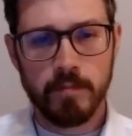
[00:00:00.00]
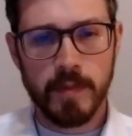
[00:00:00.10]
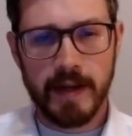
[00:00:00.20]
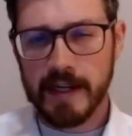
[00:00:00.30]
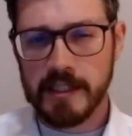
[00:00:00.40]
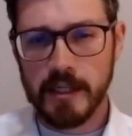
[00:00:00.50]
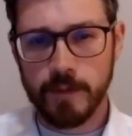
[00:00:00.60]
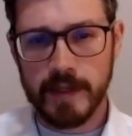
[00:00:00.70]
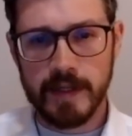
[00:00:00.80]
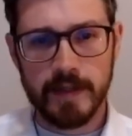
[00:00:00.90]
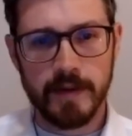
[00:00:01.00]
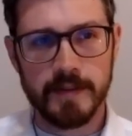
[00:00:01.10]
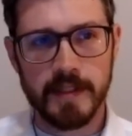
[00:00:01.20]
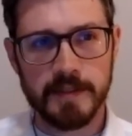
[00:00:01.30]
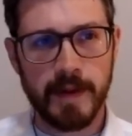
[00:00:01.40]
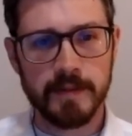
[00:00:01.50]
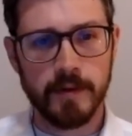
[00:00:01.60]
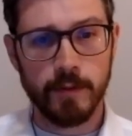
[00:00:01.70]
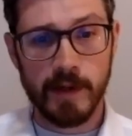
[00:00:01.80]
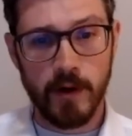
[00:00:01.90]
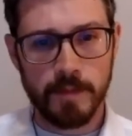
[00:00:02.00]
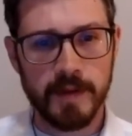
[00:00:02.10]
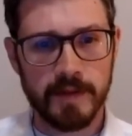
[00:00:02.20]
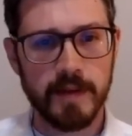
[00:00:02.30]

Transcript: but actually we suspect or we hope that